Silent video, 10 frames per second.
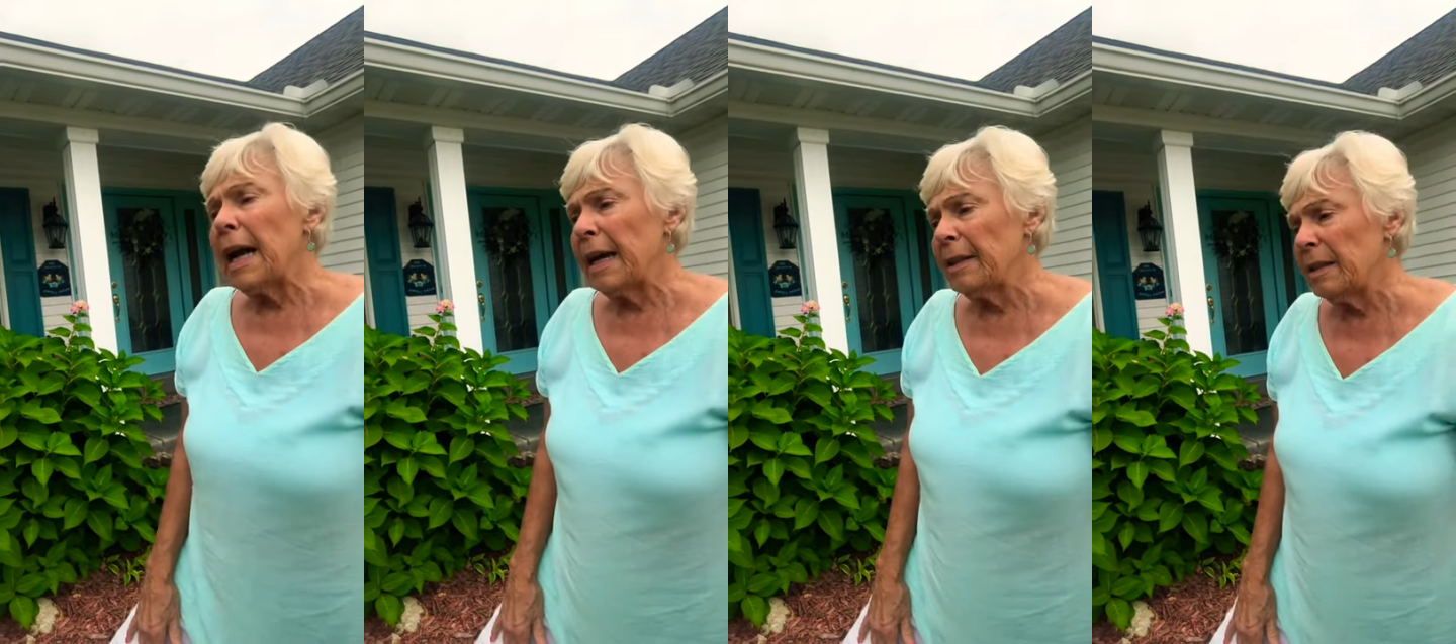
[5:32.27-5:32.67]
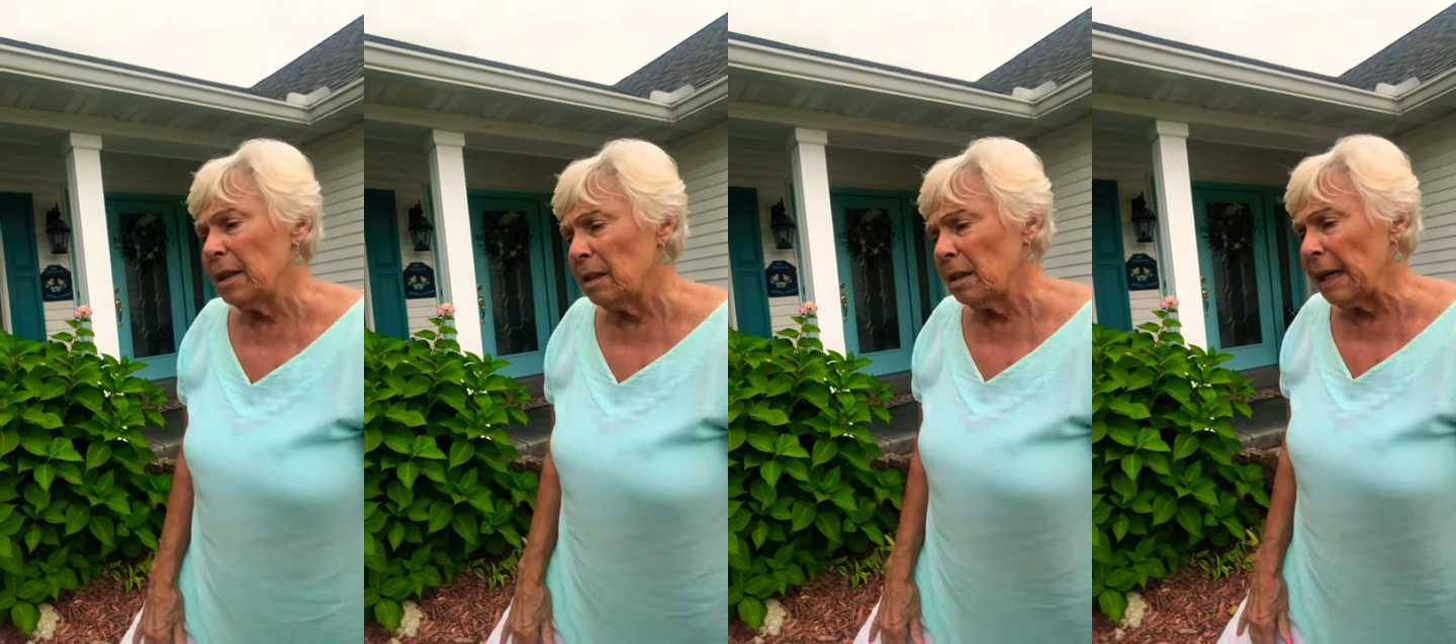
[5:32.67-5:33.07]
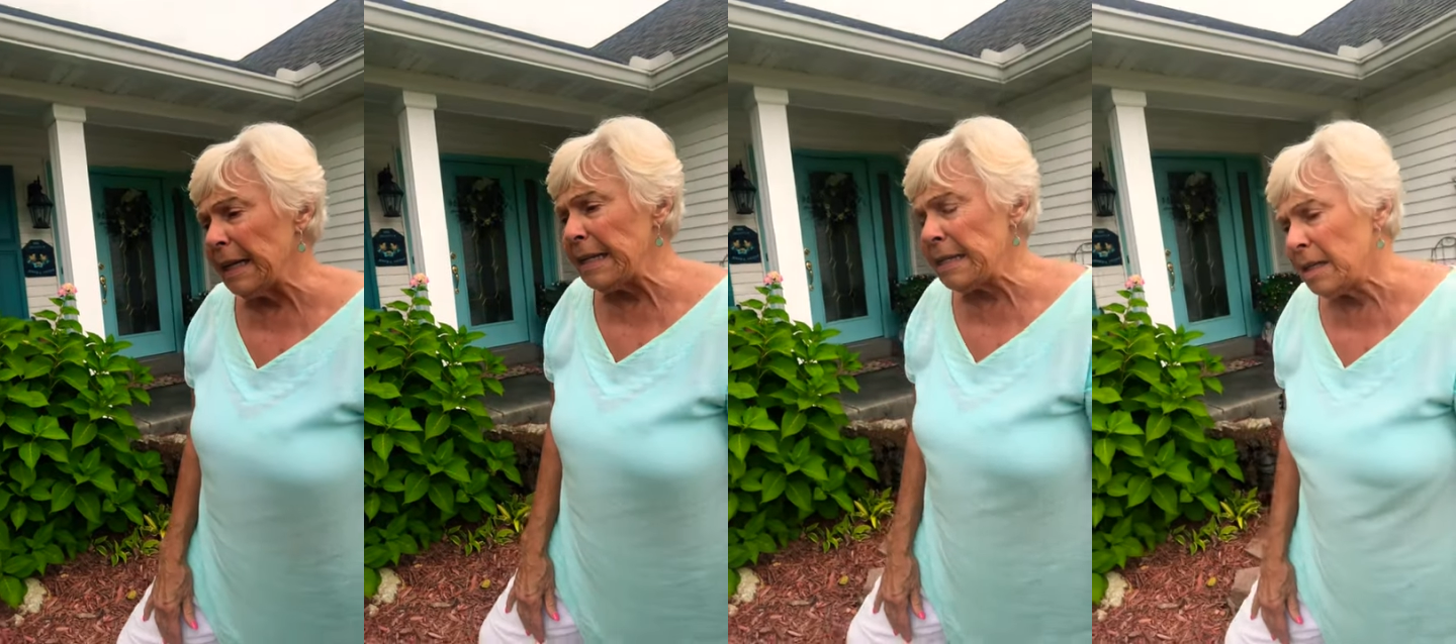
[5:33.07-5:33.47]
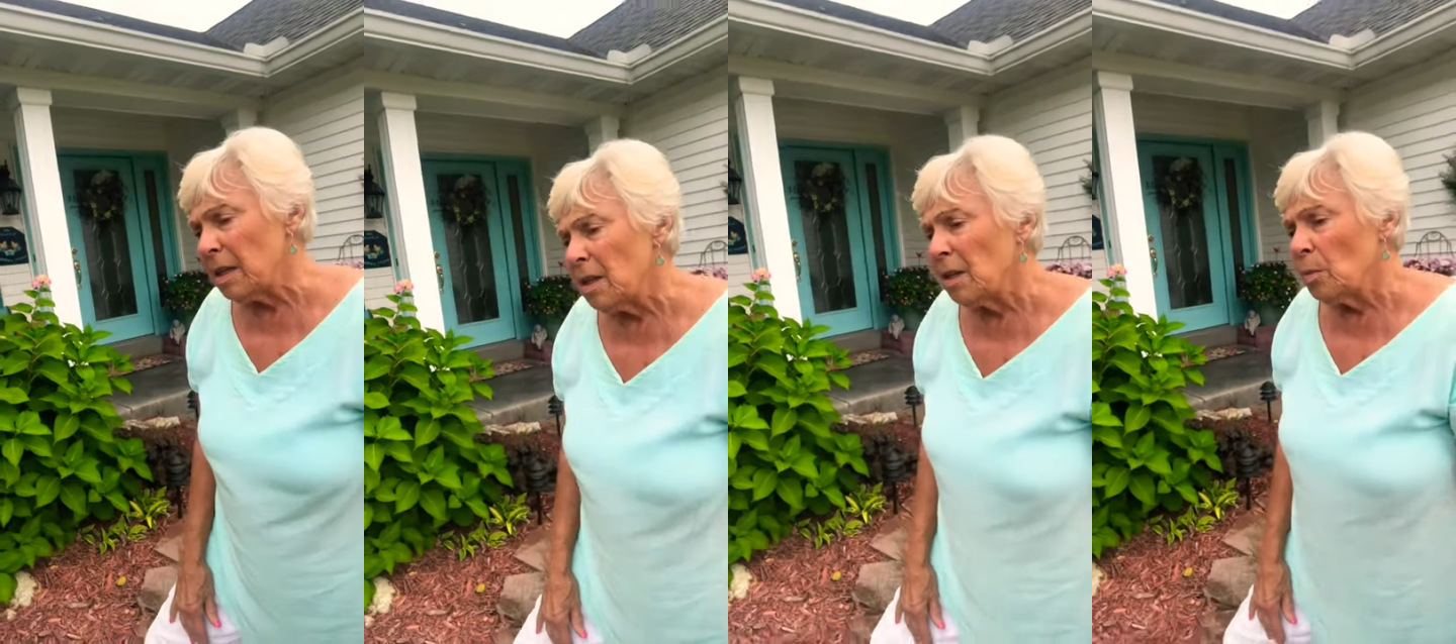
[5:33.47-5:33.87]
and they're late
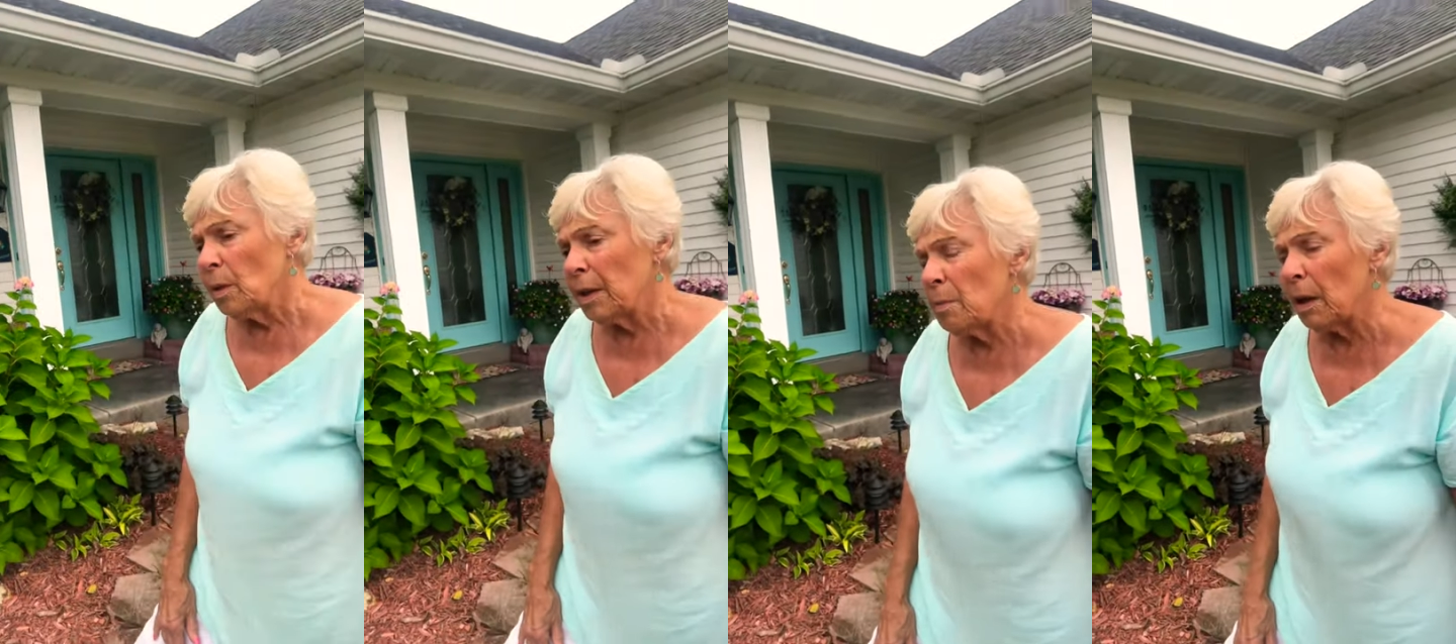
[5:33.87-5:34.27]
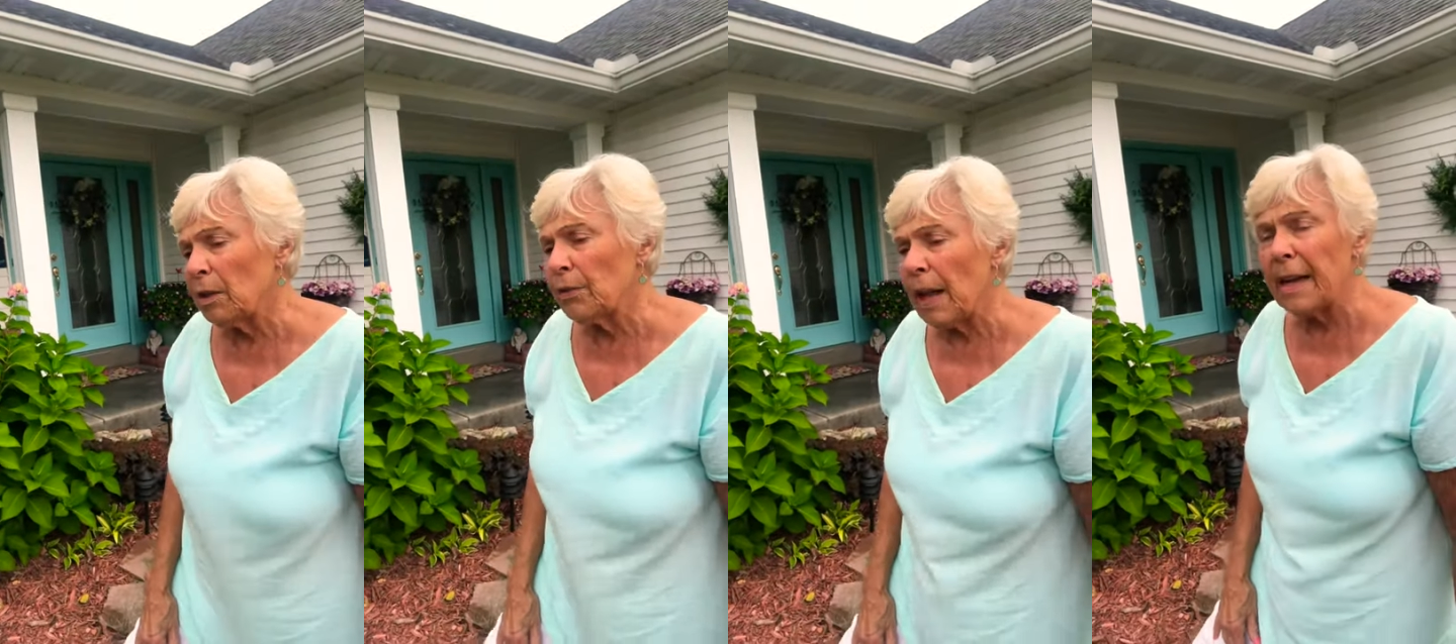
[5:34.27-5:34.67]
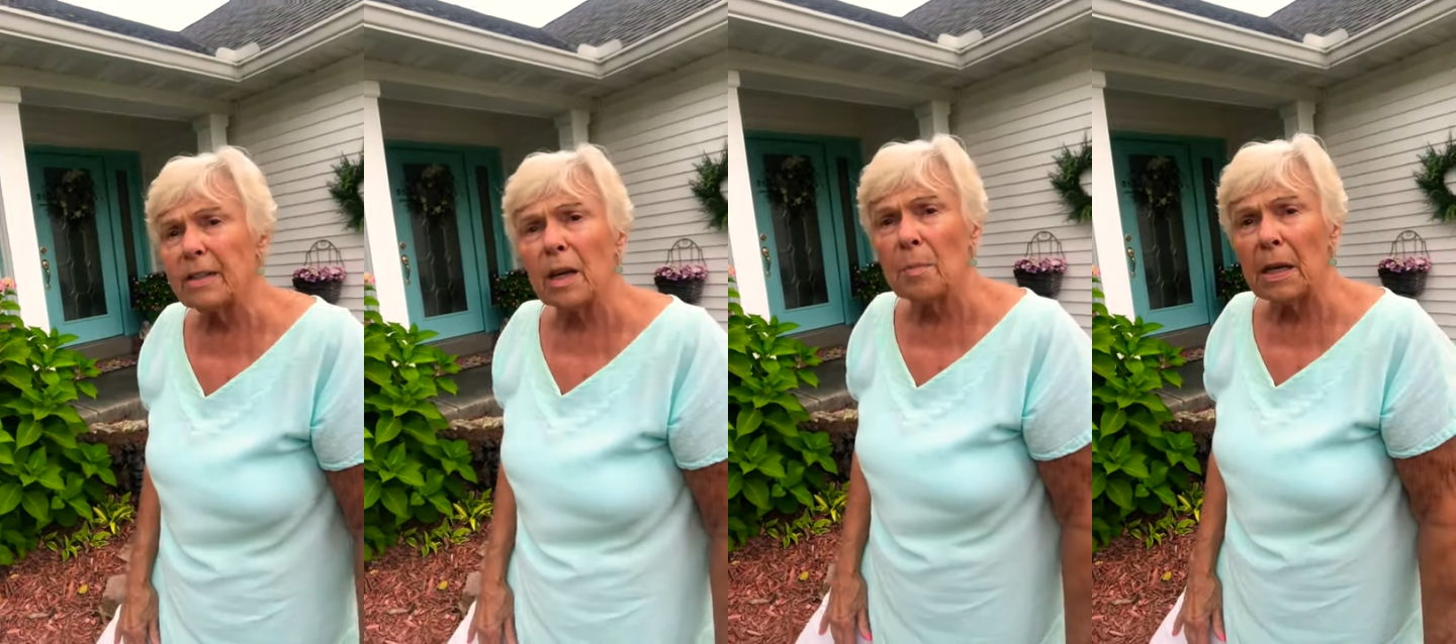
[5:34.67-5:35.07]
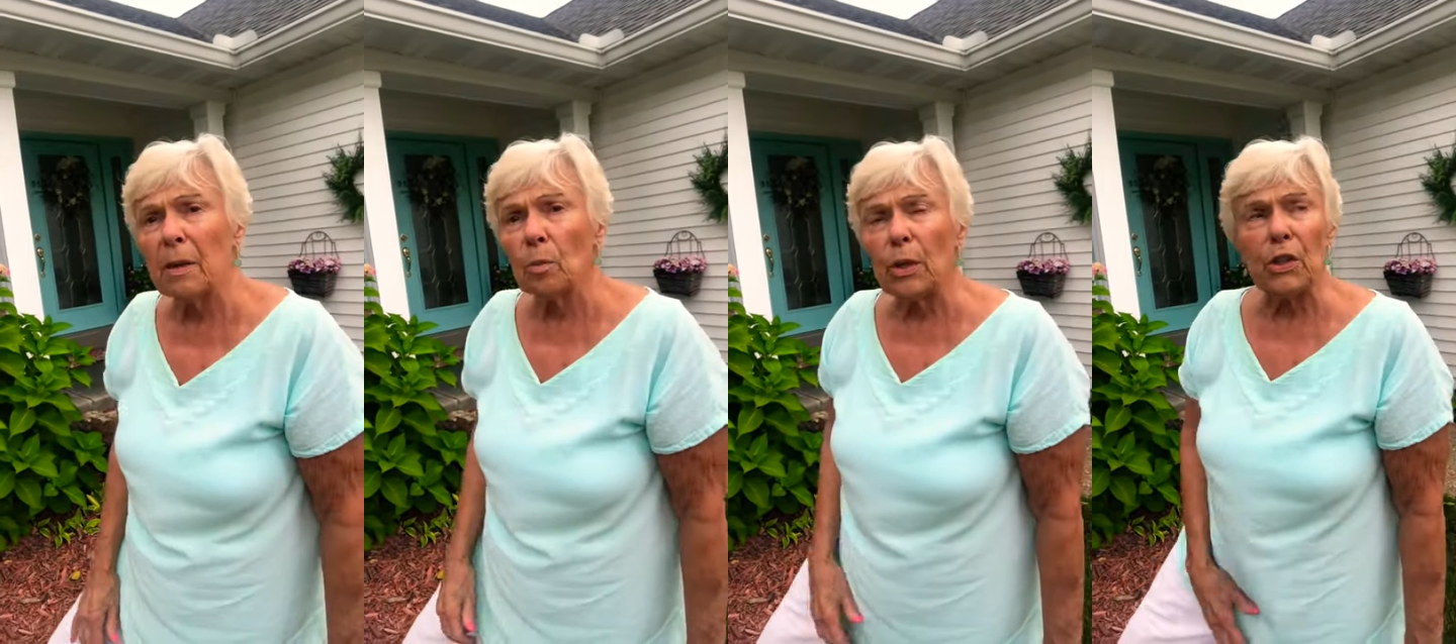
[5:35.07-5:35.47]
when the butterflies come
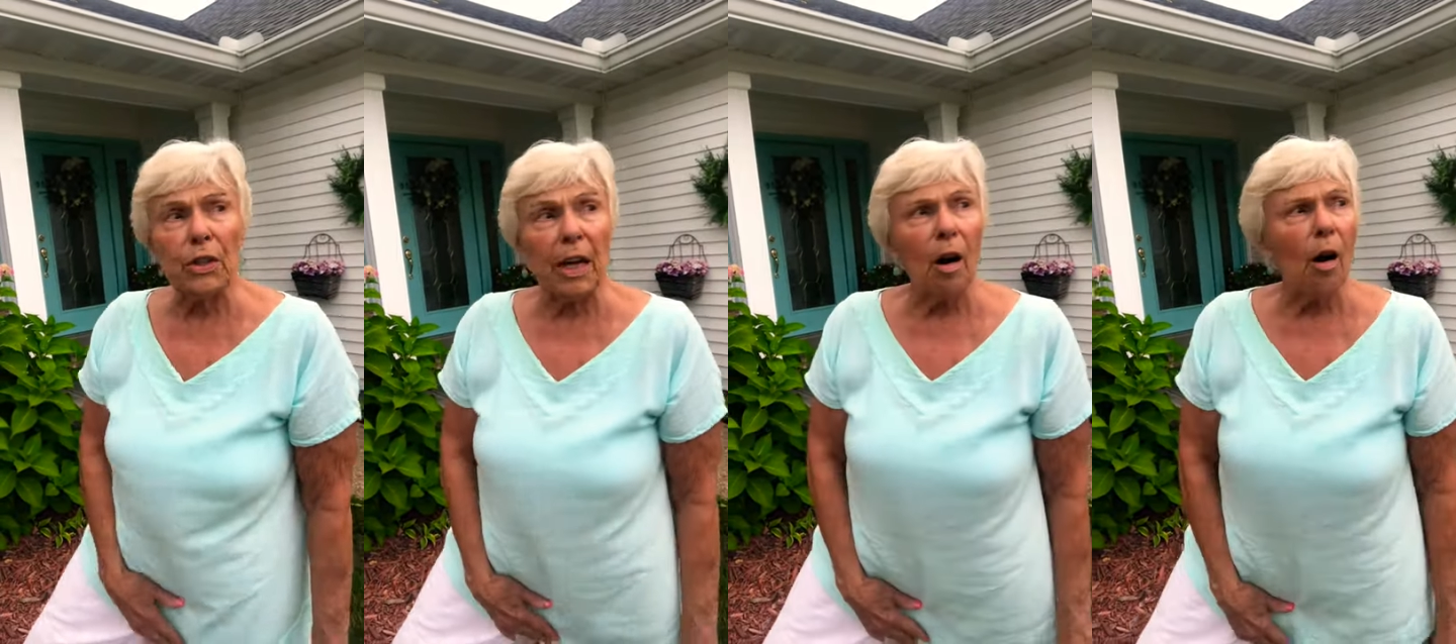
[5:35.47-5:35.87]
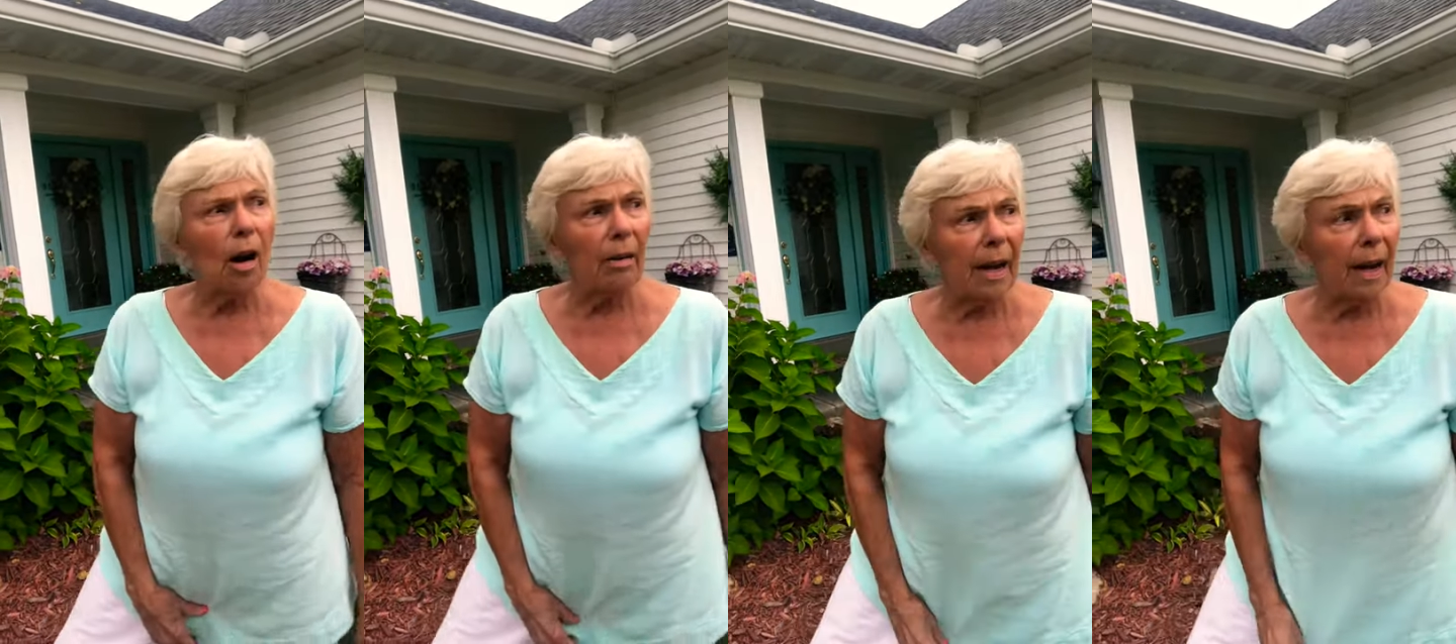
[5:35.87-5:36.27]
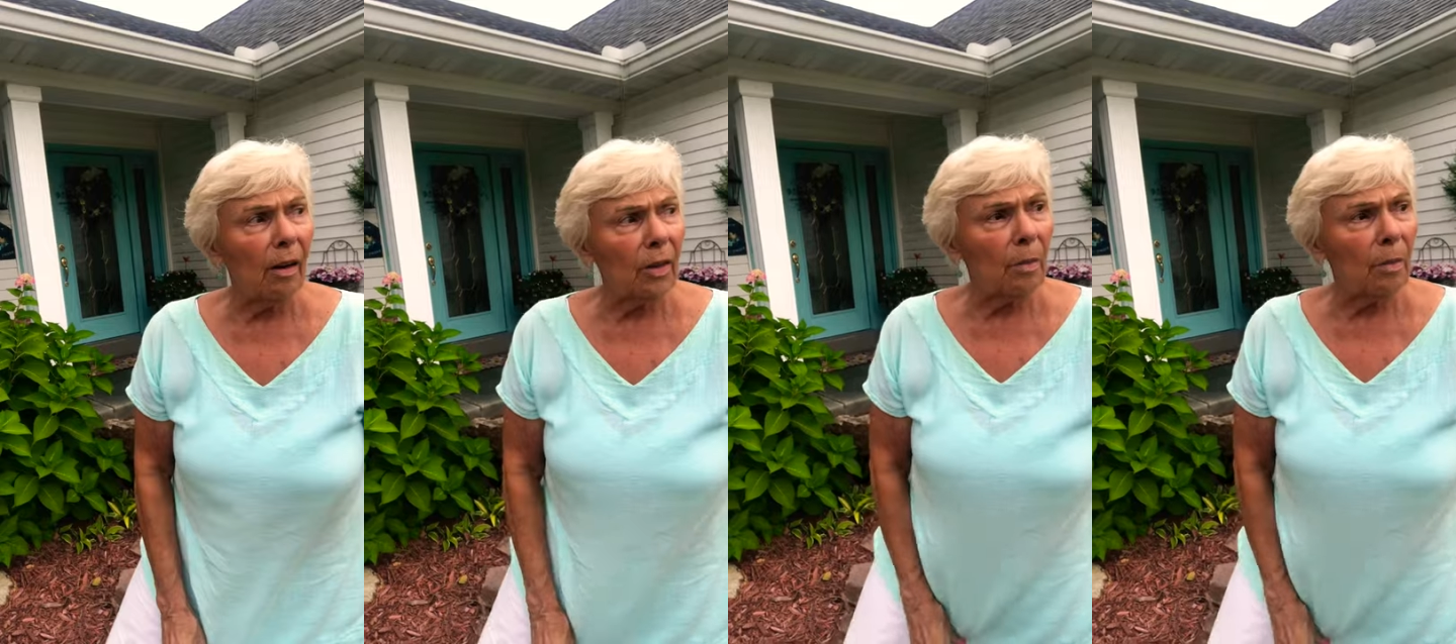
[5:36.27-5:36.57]
in, which they are now.